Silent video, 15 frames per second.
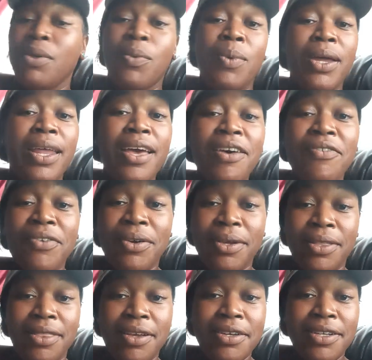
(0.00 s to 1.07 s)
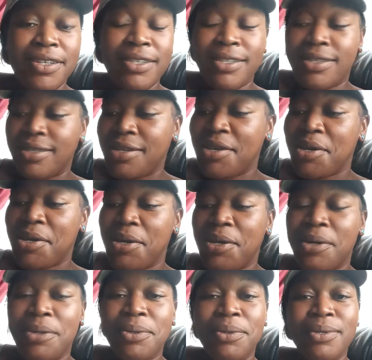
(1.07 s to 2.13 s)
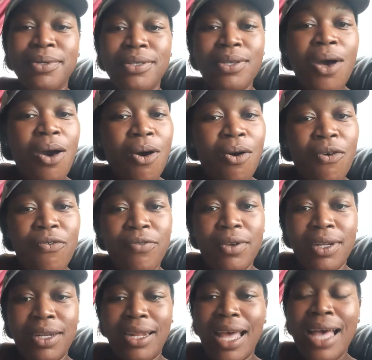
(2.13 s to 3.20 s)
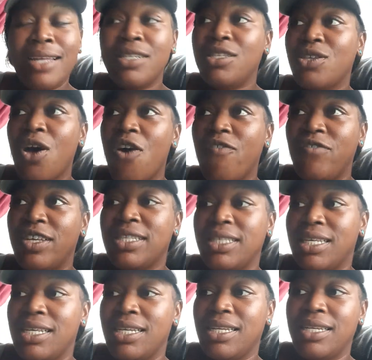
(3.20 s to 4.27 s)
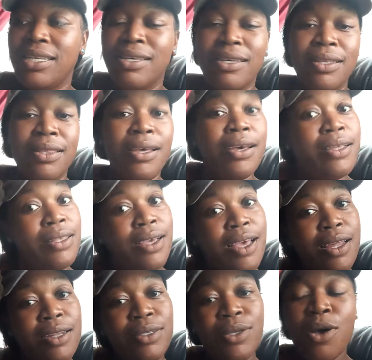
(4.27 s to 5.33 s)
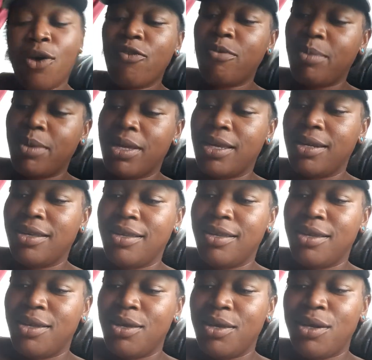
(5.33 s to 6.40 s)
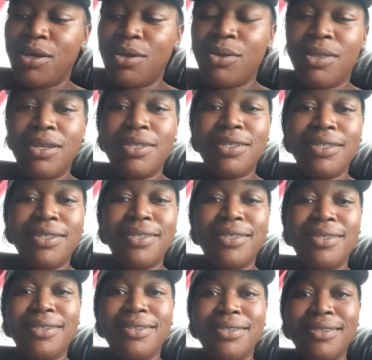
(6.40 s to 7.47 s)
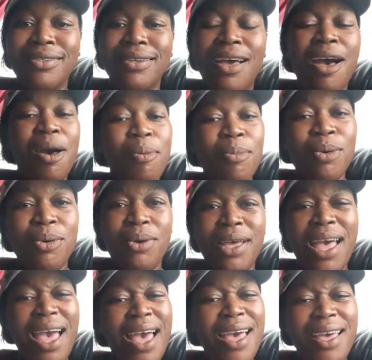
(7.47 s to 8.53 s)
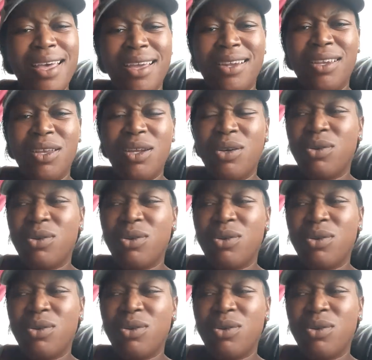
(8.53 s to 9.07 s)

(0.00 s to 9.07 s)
whatever. They're just, soft. Not soft as in the other kind of soft, but, they're just humble, kind,